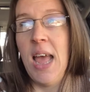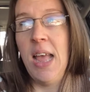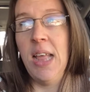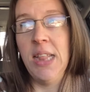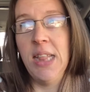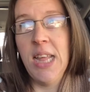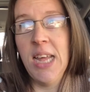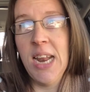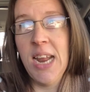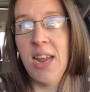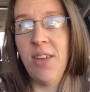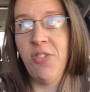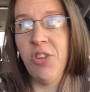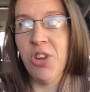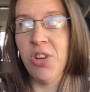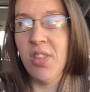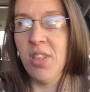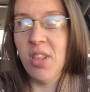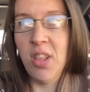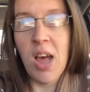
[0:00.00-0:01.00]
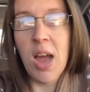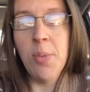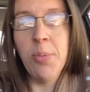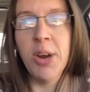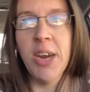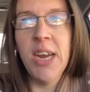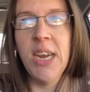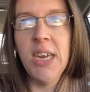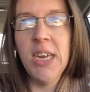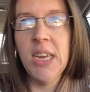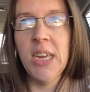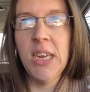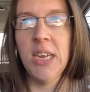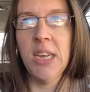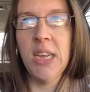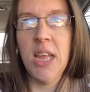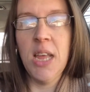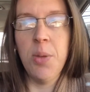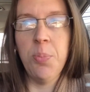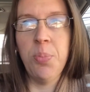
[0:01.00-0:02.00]
And then I have to go to the library
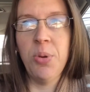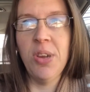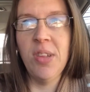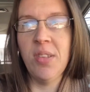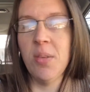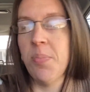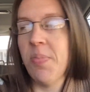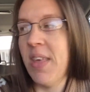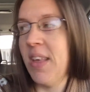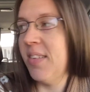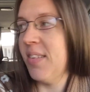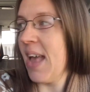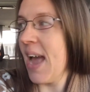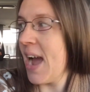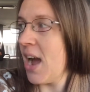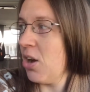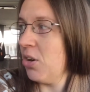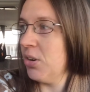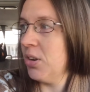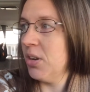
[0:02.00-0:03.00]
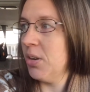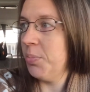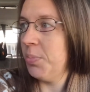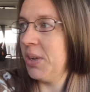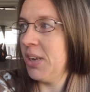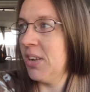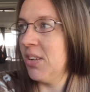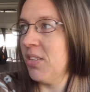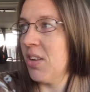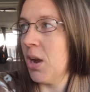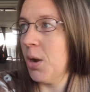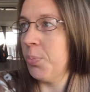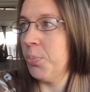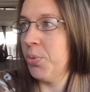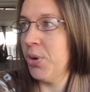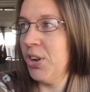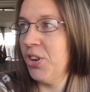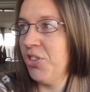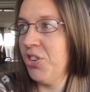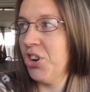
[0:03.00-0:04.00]
and print some things out because our
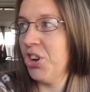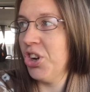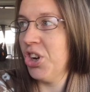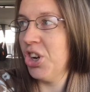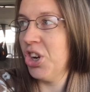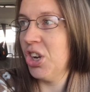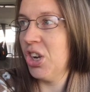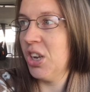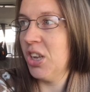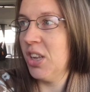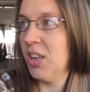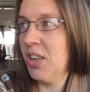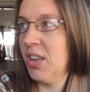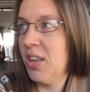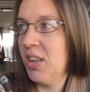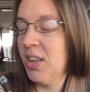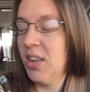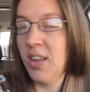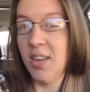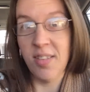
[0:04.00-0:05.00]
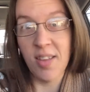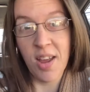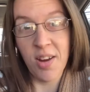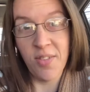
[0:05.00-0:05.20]
printer is